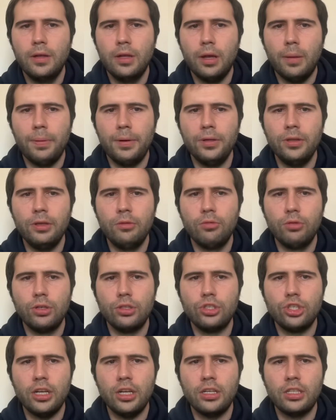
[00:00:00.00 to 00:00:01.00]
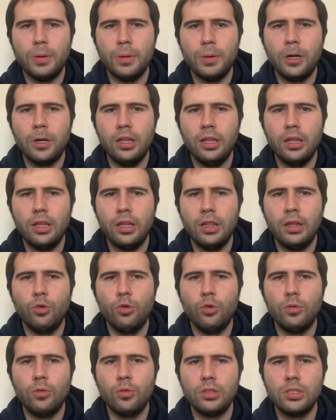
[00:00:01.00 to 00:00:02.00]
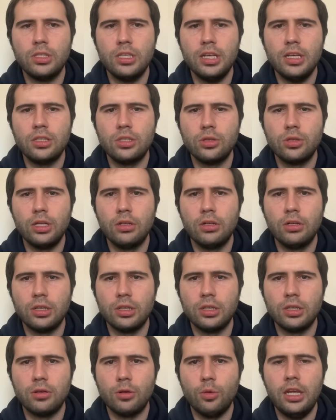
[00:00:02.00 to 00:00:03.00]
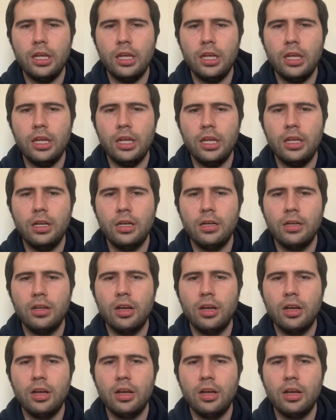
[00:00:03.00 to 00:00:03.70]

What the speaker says: Apparently rook check is better. And then what's the answer here? Is it queen d8?